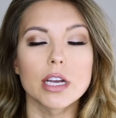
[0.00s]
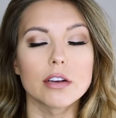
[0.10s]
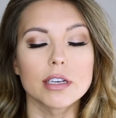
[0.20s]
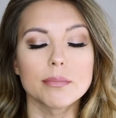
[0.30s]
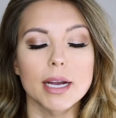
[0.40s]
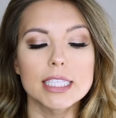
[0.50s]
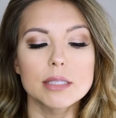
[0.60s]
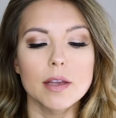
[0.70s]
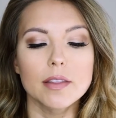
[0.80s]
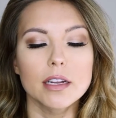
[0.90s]
It
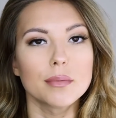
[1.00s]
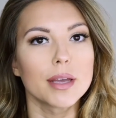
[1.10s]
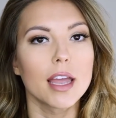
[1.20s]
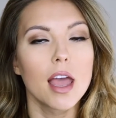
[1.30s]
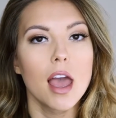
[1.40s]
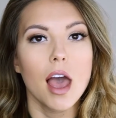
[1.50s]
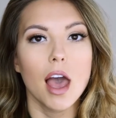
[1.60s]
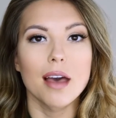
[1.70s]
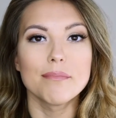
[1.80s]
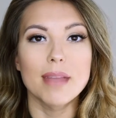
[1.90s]
reminds me a little bit
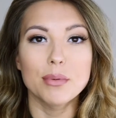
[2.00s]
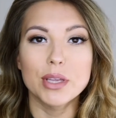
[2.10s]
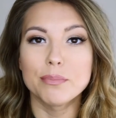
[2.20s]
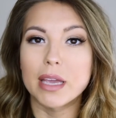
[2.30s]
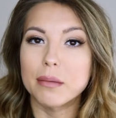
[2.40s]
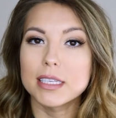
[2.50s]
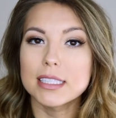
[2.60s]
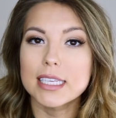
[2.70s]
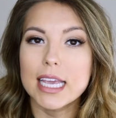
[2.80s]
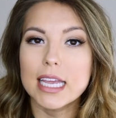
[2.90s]
of Maybelline Baby
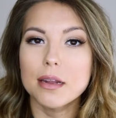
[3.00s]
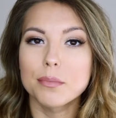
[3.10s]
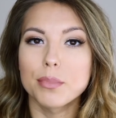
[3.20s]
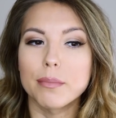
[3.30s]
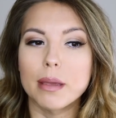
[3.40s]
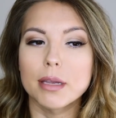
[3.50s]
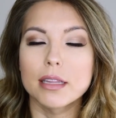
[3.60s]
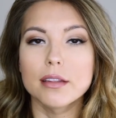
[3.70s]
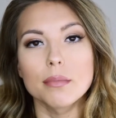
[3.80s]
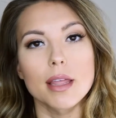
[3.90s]
Skin but maybe
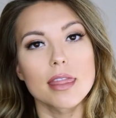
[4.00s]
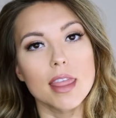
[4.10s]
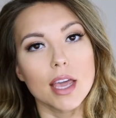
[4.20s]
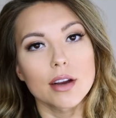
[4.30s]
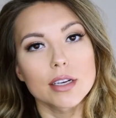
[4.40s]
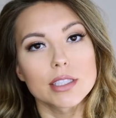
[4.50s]
a little bit thicker.